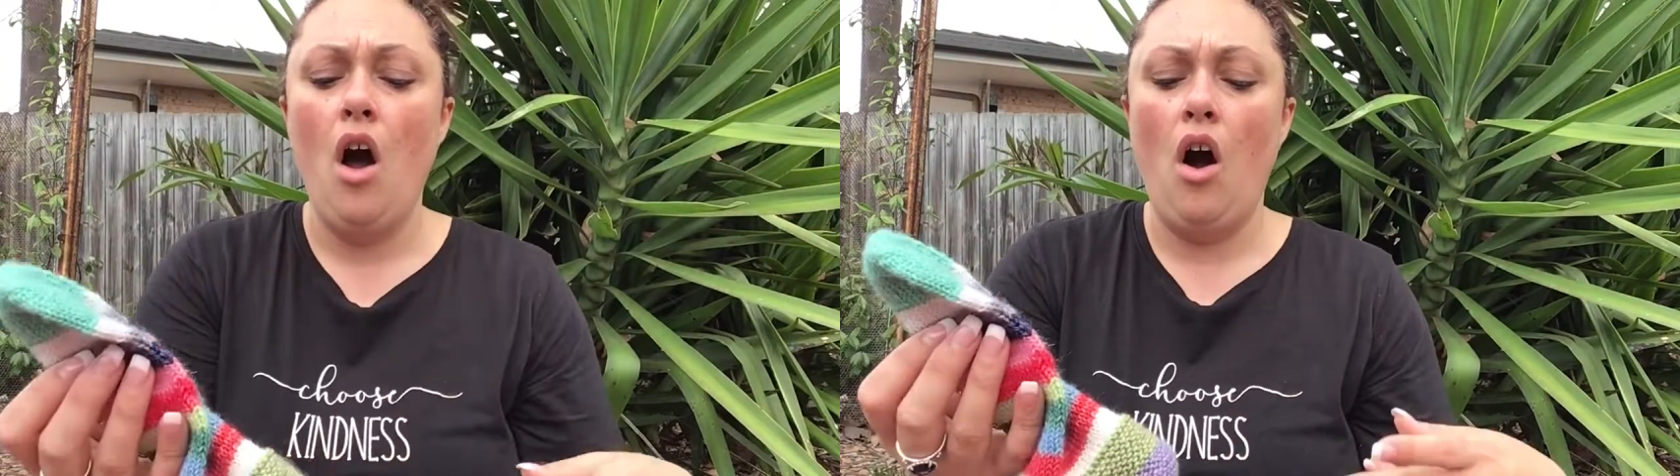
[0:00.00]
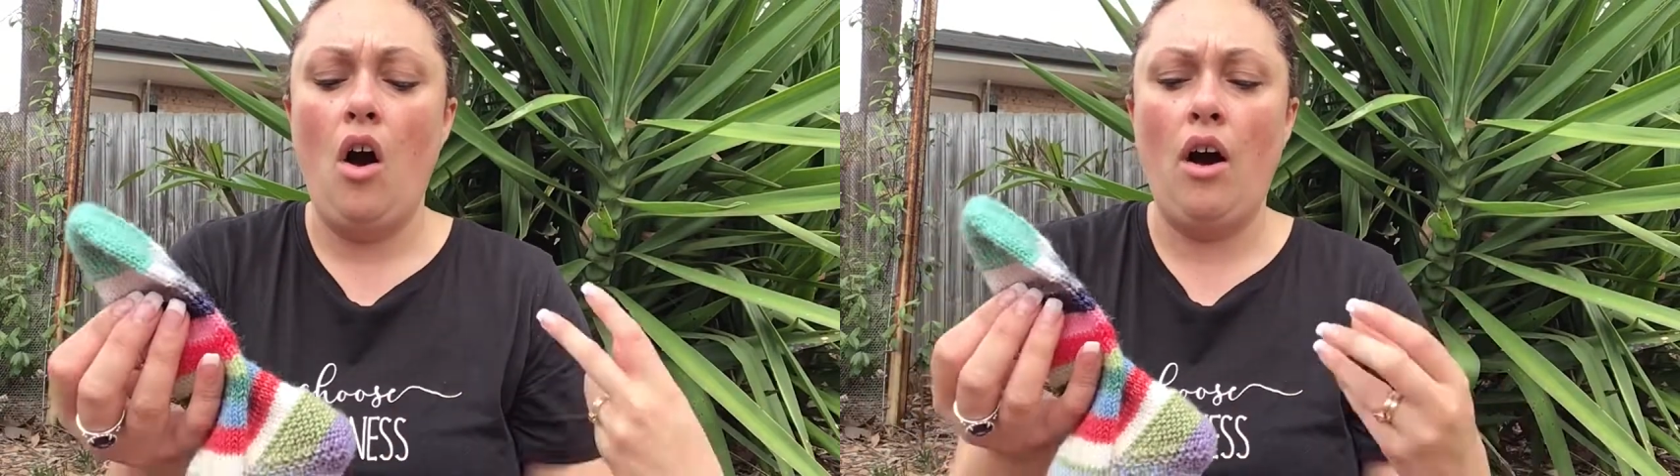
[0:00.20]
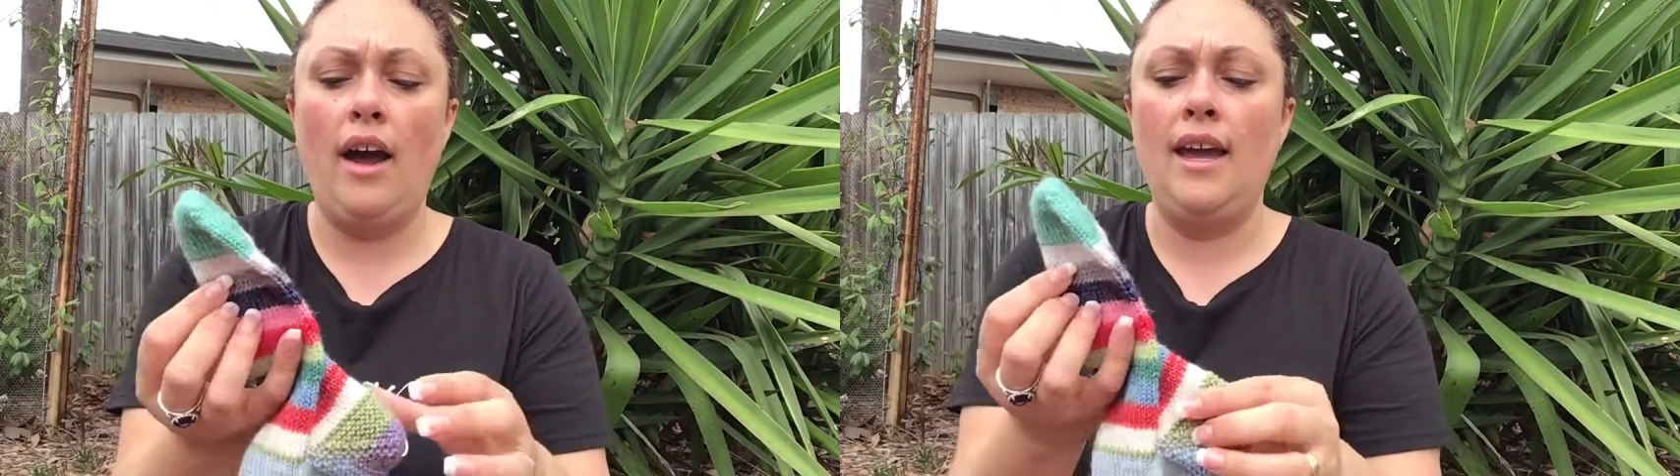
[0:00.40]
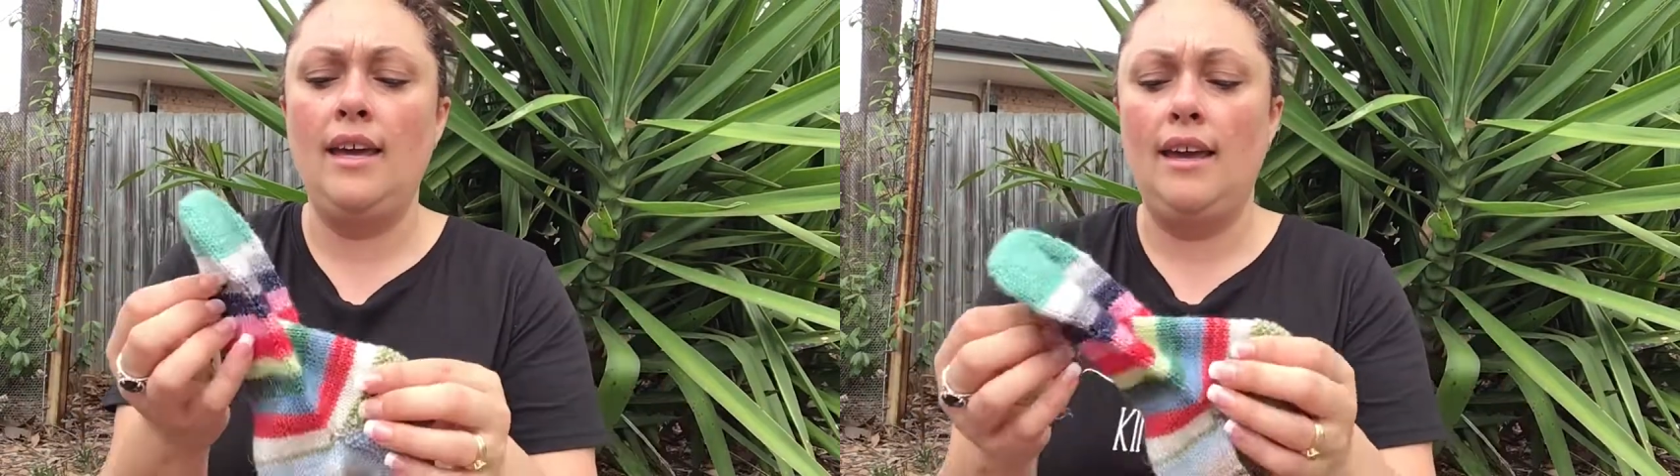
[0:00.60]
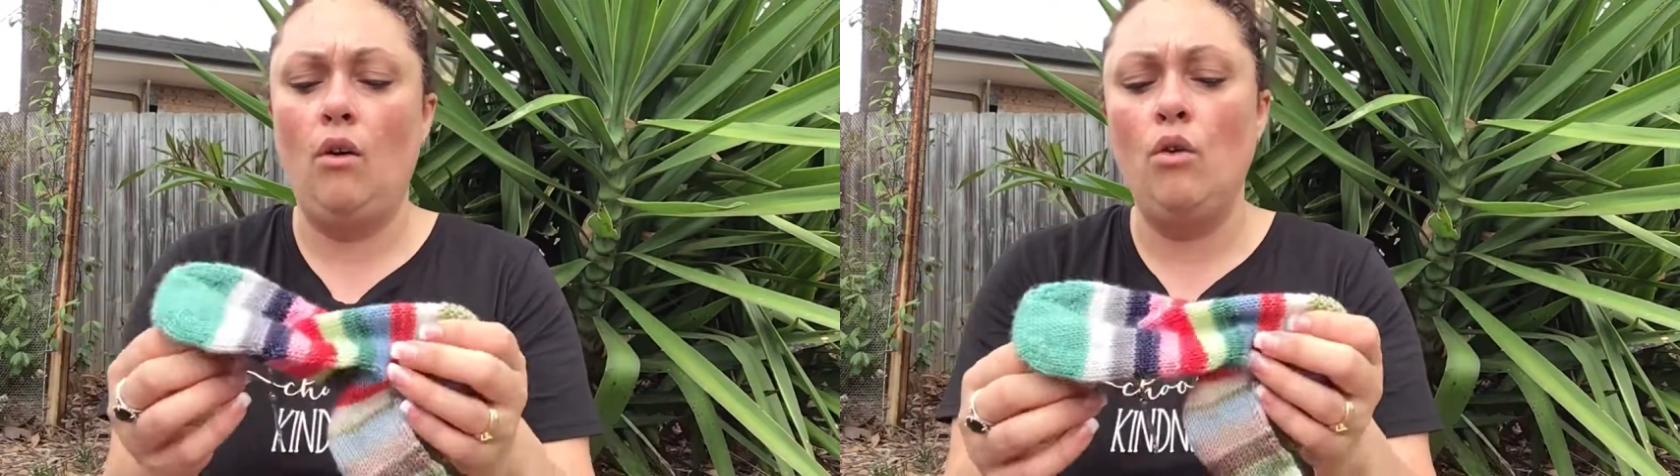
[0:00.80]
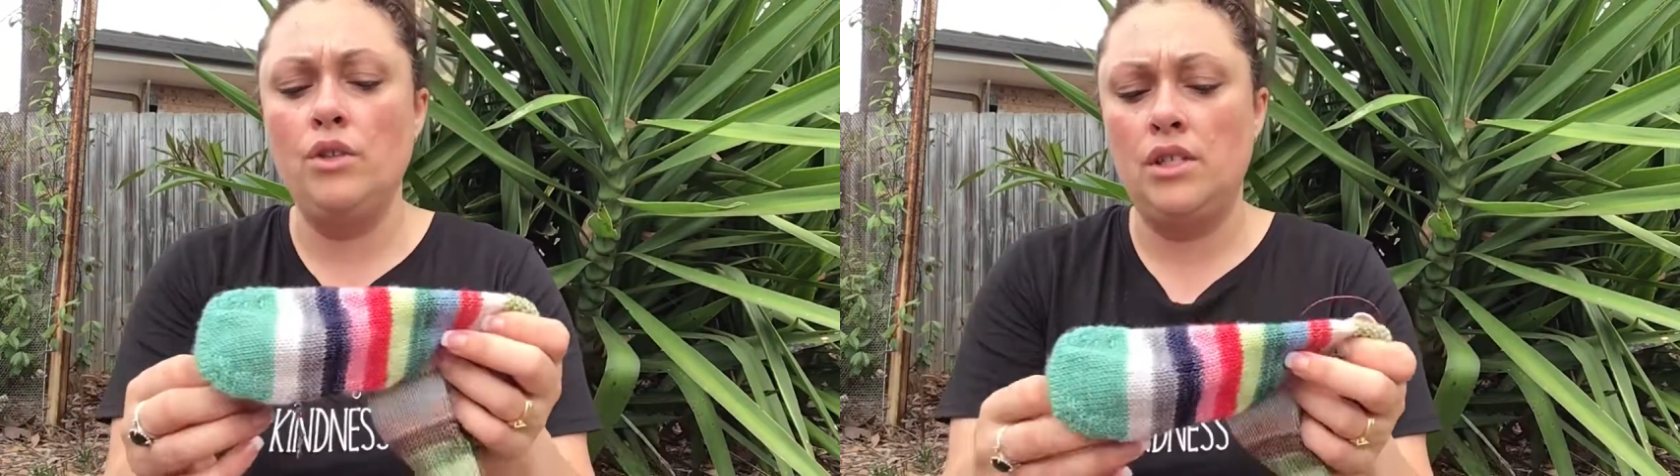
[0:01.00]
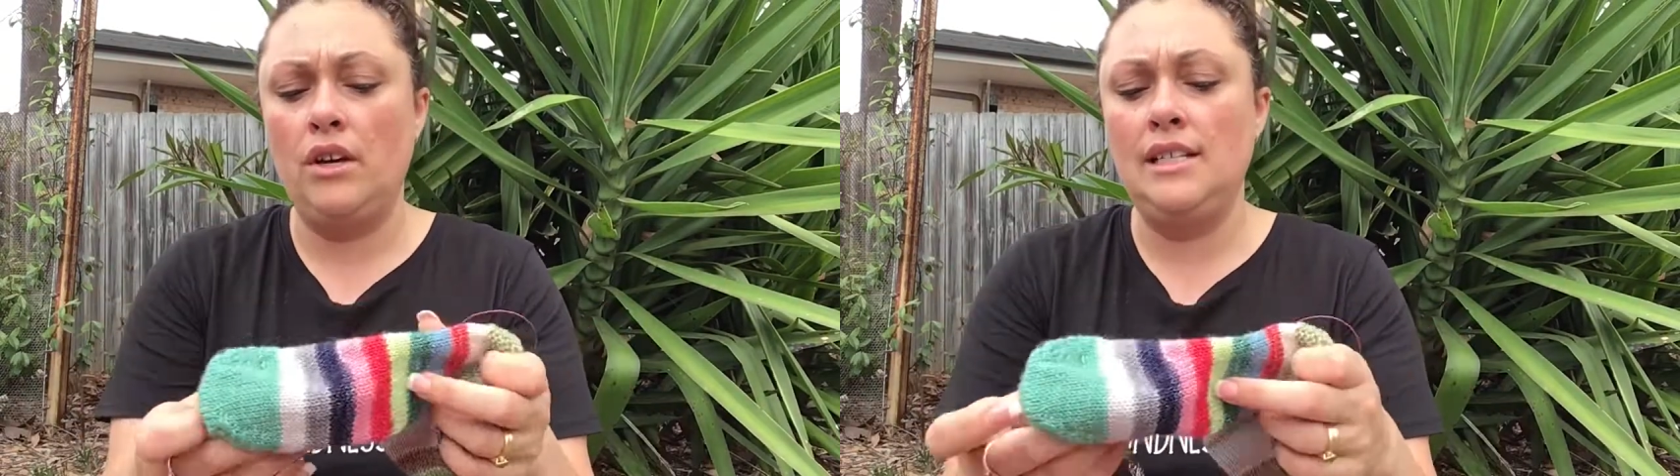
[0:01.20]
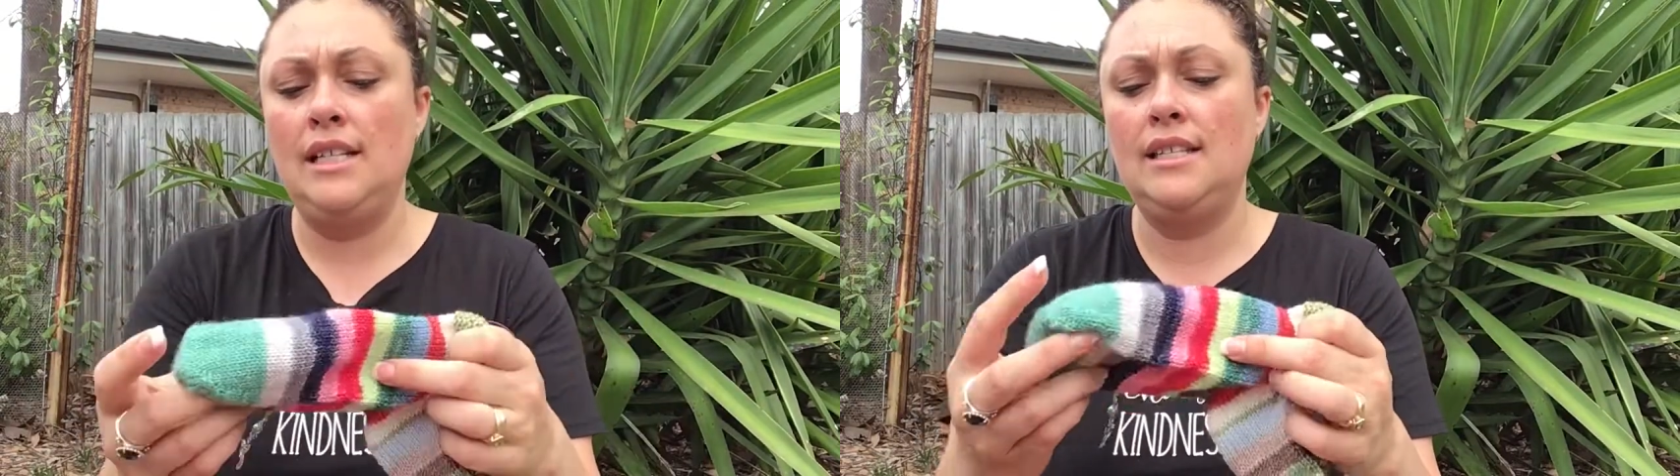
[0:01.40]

I also did